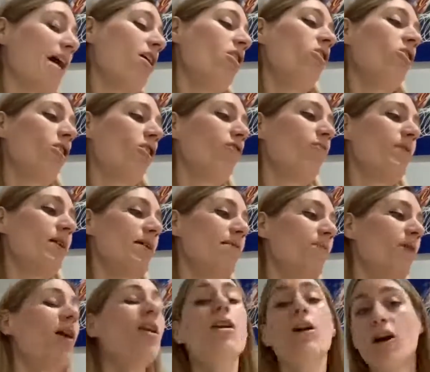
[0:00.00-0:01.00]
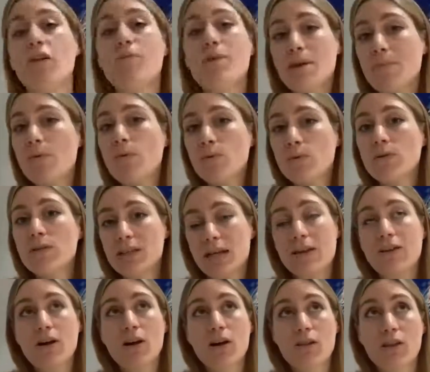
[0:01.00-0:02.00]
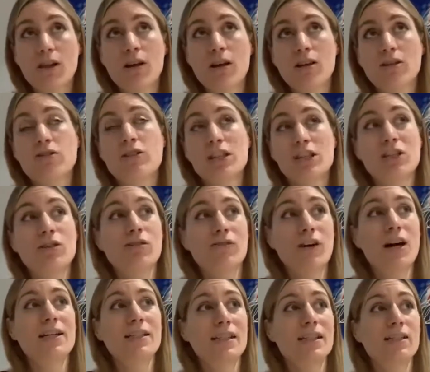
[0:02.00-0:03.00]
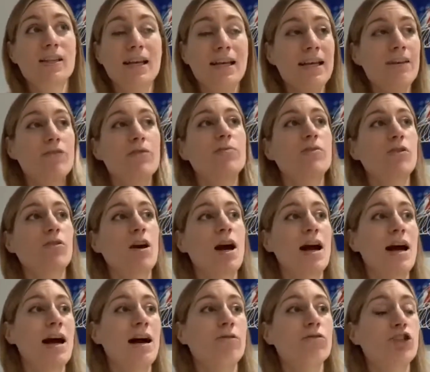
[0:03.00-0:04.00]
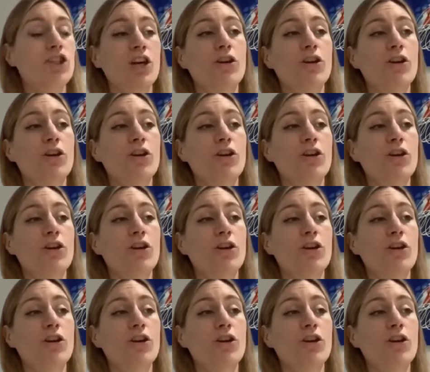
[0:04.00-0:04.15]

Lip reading: lot of people will say the traditional advice is leave them to cry out,